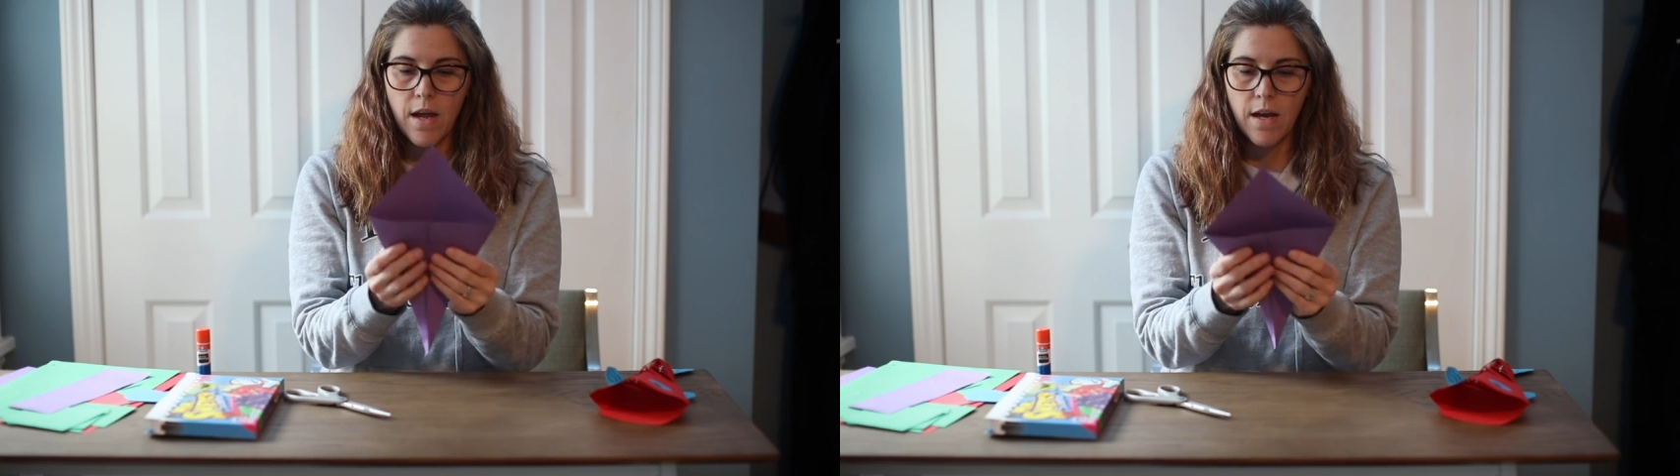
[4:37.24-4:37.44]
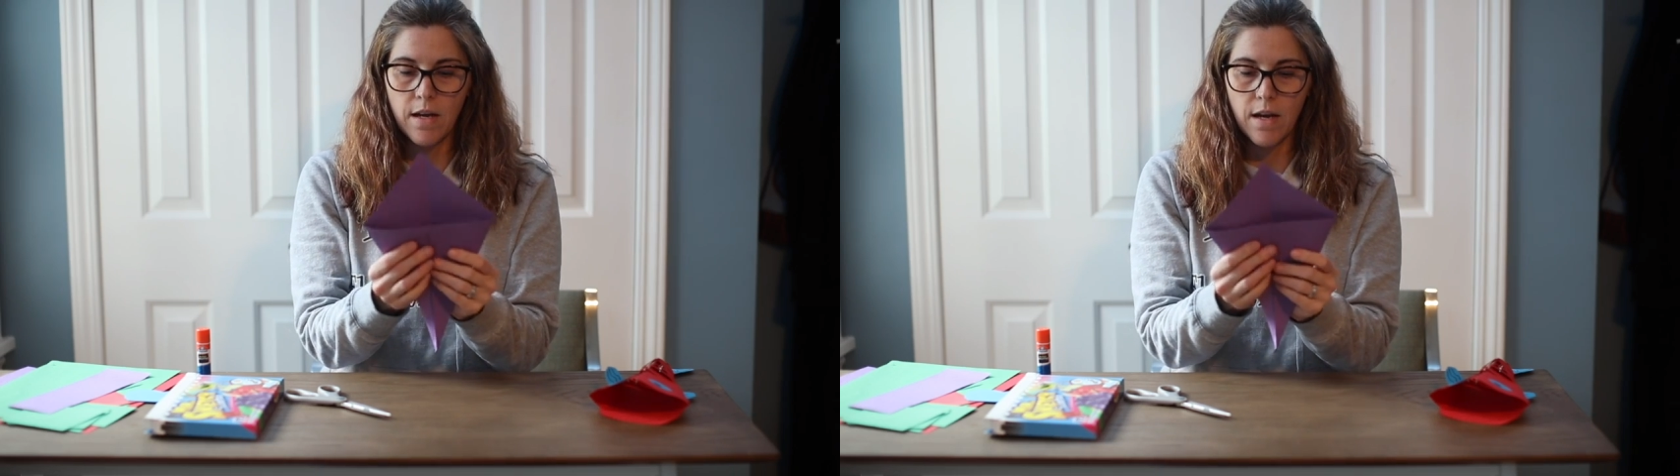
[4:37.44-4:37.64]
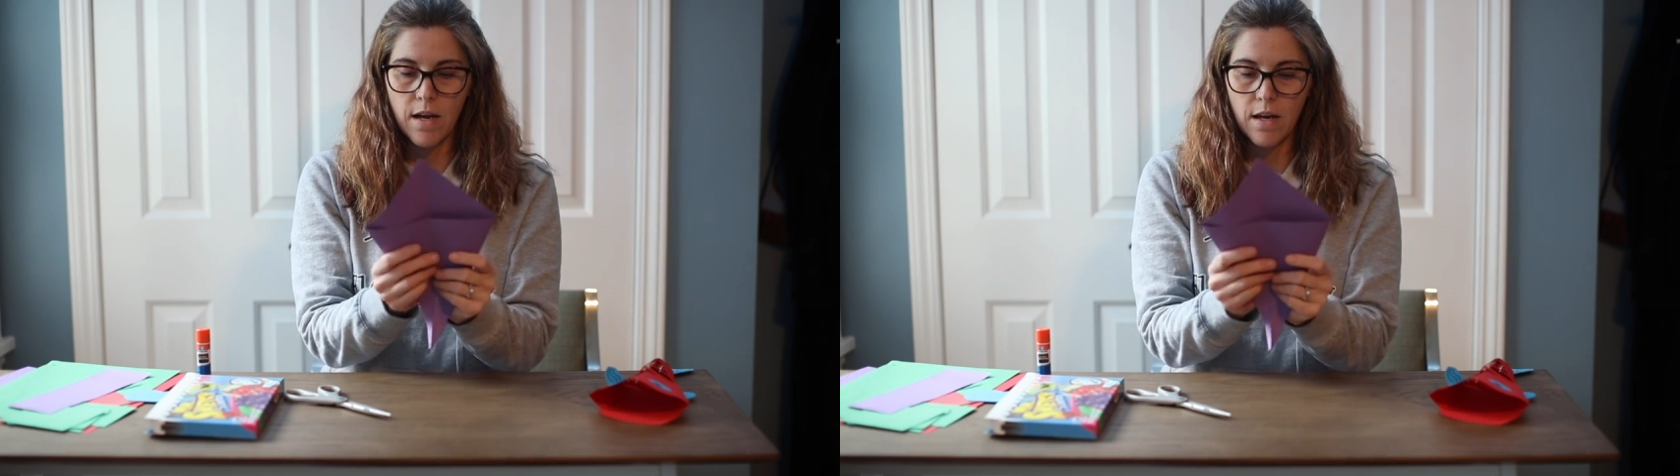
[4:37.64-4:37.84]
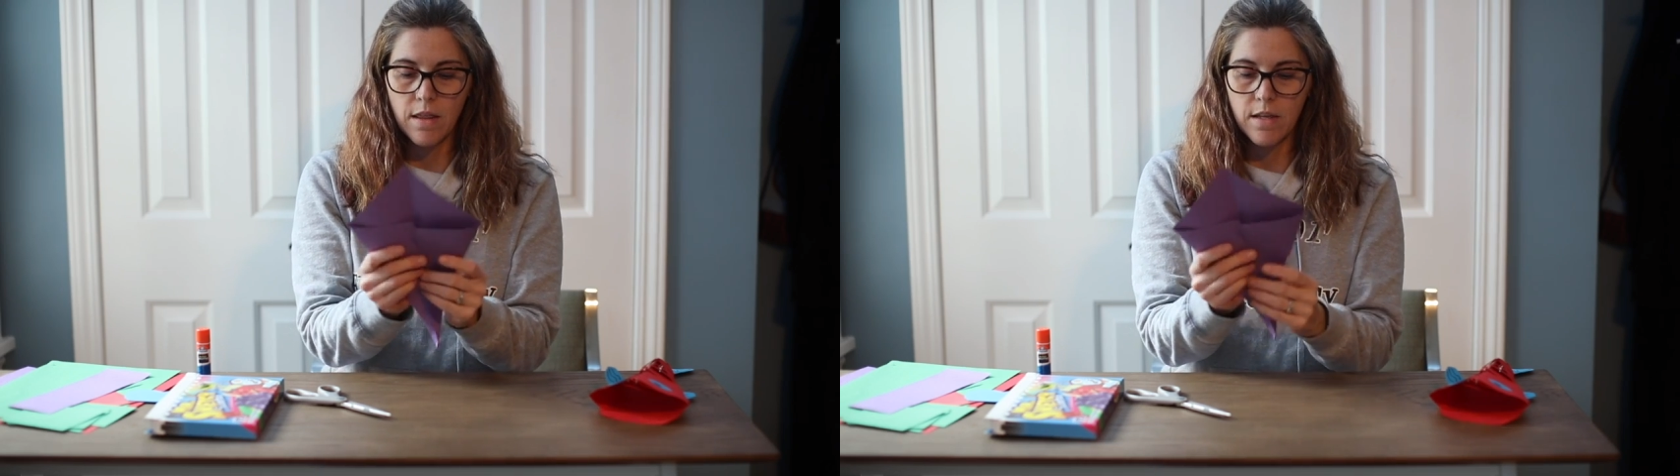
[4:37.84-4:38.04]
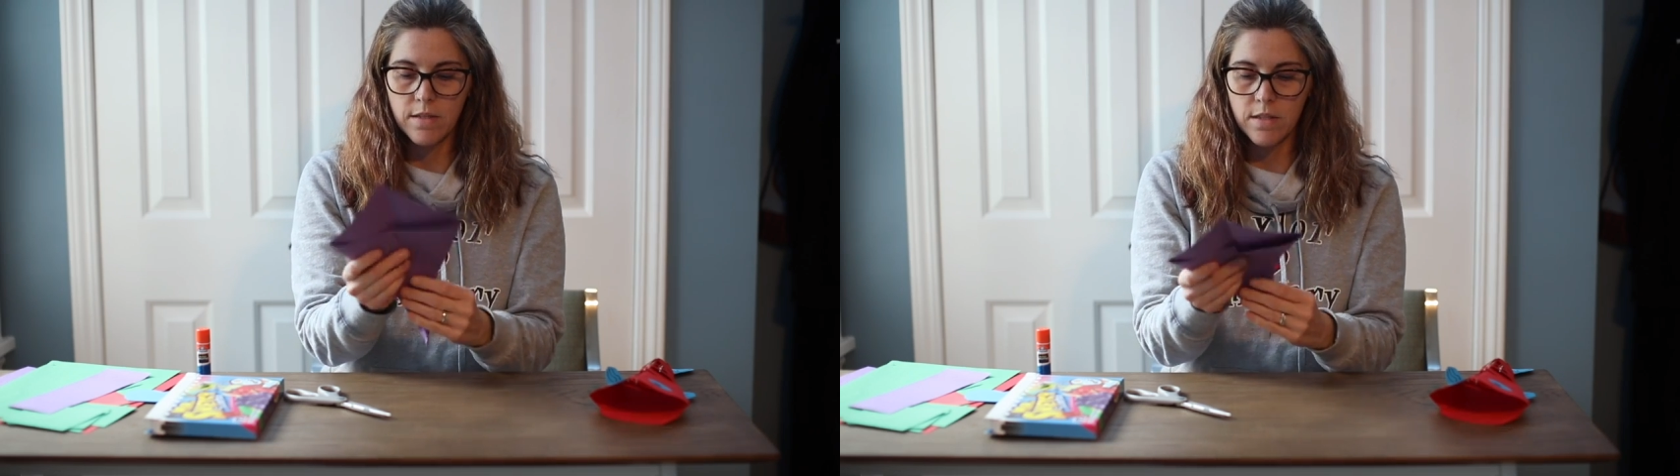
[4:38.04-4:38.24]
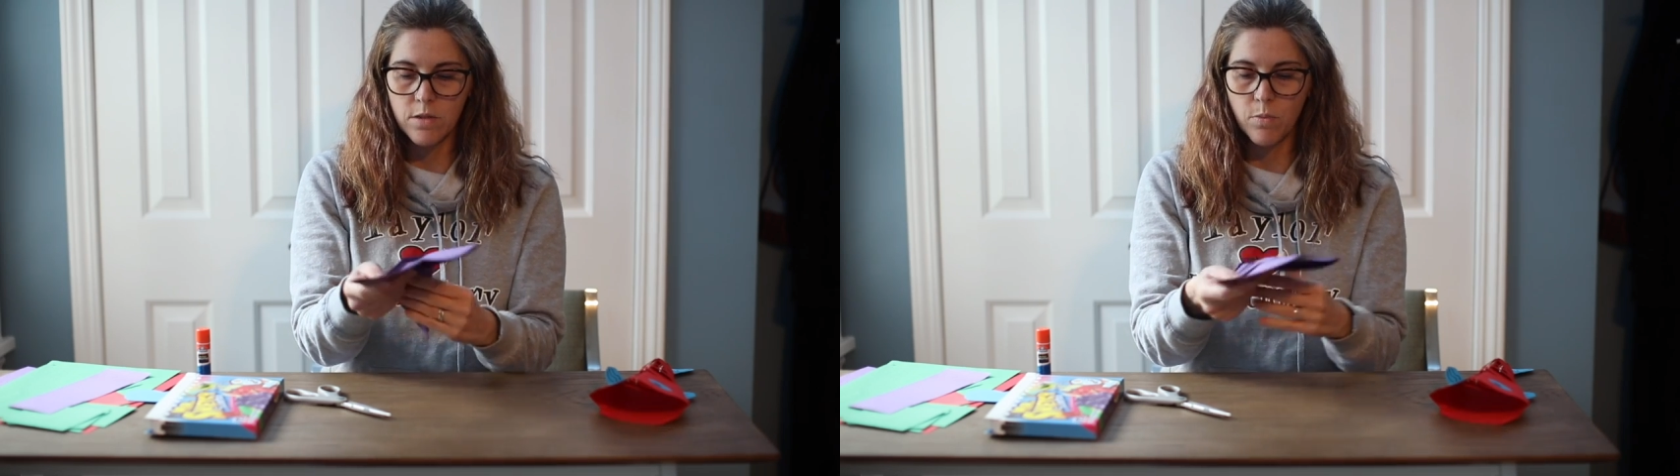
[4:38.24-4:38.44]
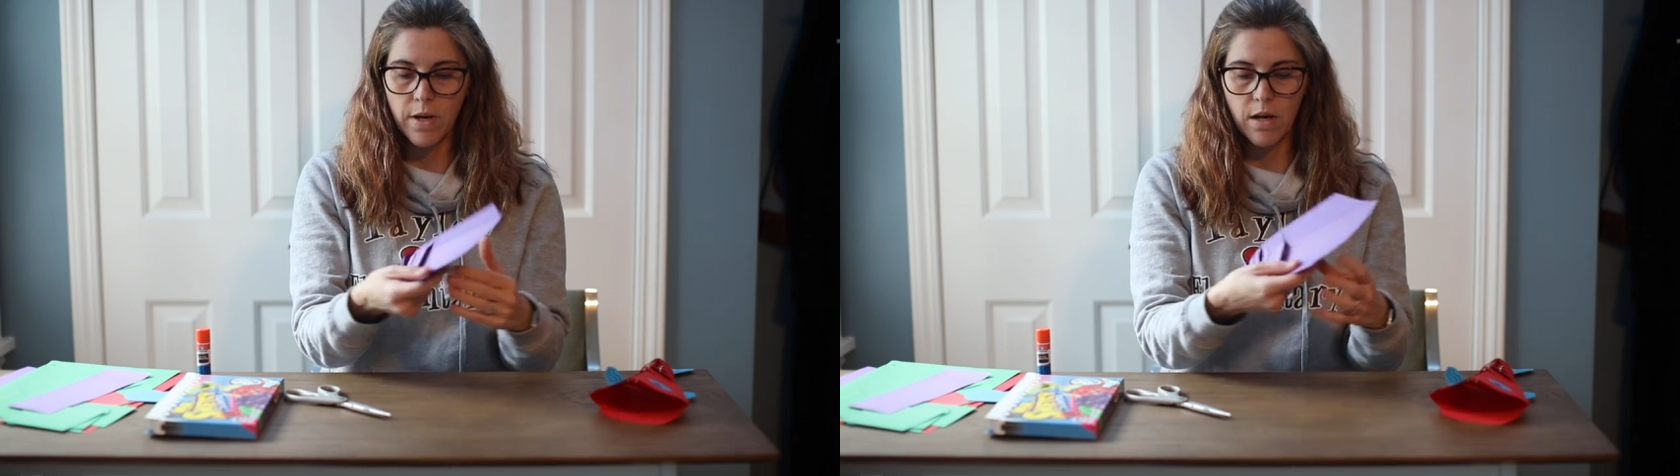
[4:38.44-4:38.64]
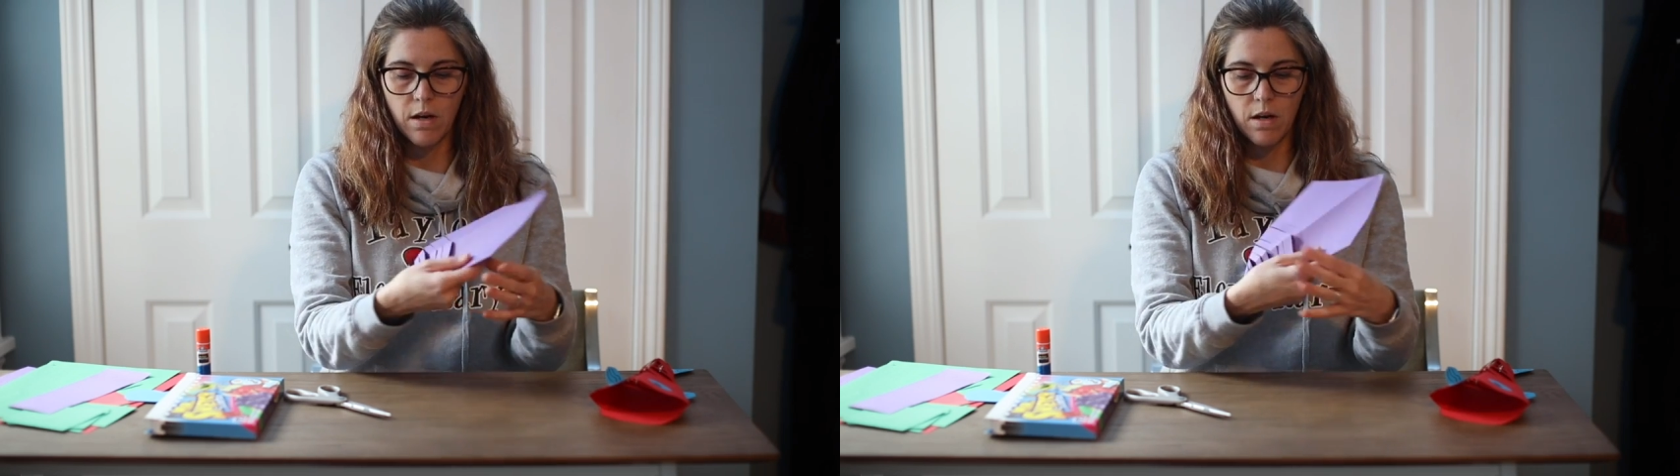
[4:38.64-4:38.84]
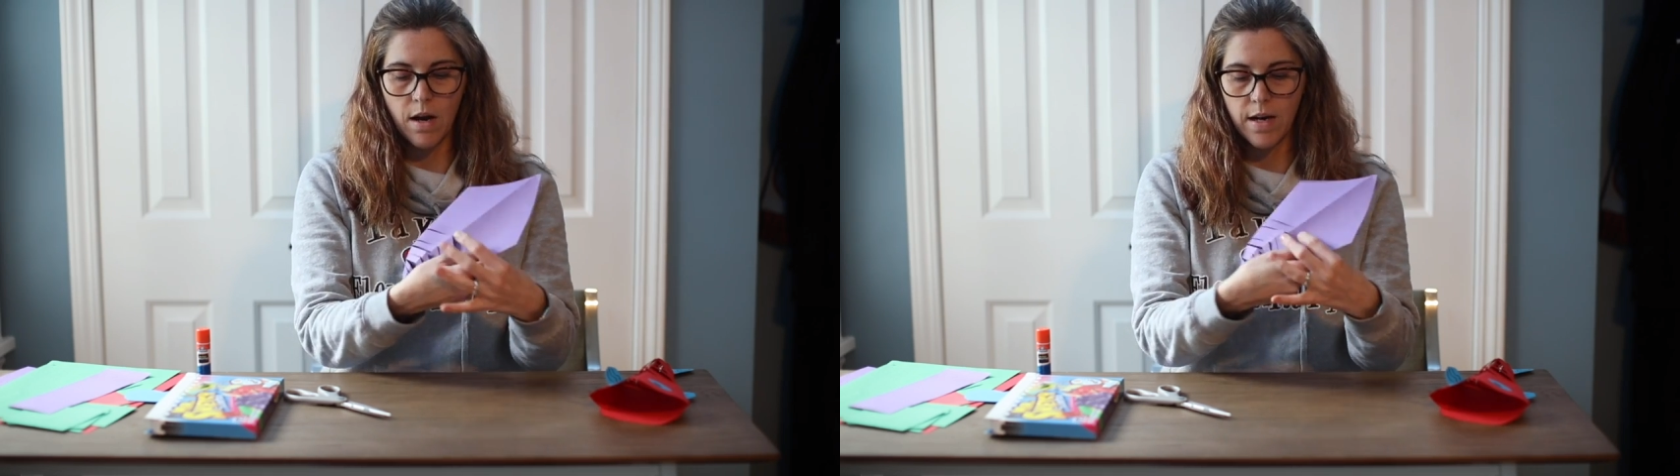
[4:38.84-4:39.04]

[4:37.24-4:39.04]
And this is where